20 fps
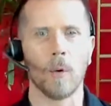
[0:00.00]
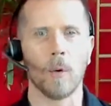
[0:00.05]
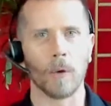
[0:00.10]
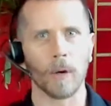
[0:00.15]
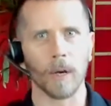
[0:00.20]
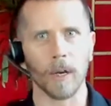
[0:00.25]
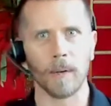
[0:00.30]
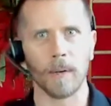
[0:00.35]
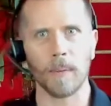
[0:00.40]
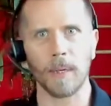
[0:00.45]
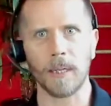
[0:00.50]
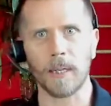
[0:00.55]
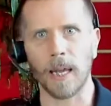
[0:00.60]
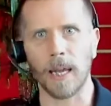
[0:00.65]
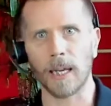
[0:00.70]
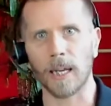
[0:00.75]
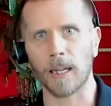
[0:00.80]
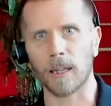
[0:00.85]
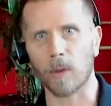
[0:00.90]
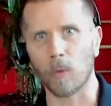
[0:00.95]
We're going to be
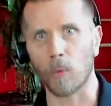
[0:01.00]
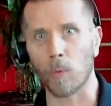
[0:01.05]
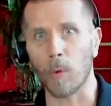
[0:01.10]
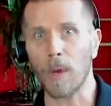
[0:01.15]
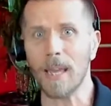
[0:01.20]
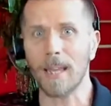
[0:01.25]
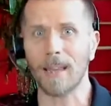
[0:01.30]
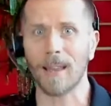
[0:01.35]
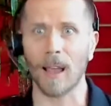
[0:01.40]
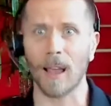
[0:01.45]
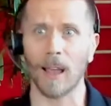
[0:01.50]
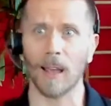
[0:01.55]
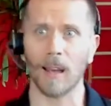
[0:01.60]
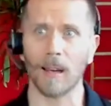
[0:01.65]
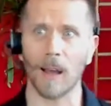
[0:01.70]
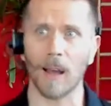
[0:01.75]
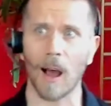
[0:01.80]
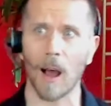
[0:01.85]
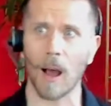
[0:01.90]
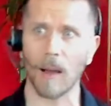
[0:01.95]
taking the
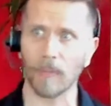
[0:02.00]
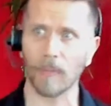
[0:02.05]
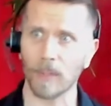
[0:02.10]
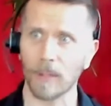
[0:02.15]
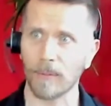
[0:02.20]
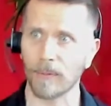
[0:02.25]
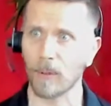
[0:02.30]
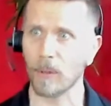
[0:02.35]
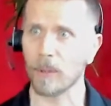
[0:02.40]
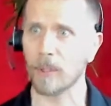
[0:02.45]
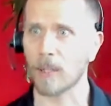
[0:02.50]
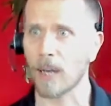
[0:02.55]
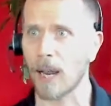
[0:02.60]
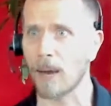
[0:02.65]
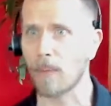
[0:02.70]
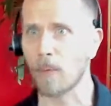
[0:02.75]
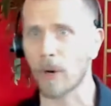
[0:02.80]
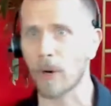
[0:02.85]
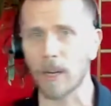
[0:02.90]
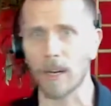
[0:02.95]
weekend off. It's the first
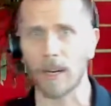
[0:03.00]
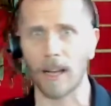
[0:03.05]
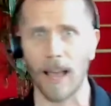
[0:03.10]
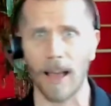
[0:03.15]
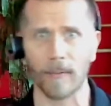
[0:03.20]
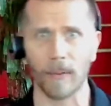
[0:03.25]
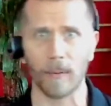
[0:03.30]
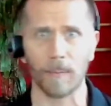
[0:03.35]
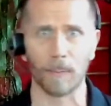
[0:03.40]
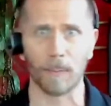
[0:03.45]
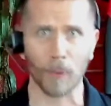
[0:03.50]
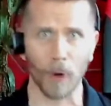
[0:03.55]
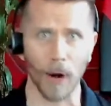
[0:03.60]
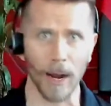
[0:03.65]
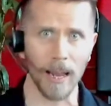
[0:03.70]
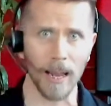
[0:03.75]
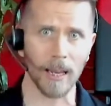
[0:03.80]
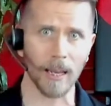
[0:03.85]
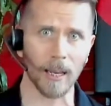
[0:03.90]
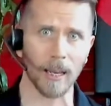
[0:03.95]
time we're going to have a
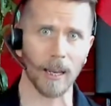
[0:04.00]
break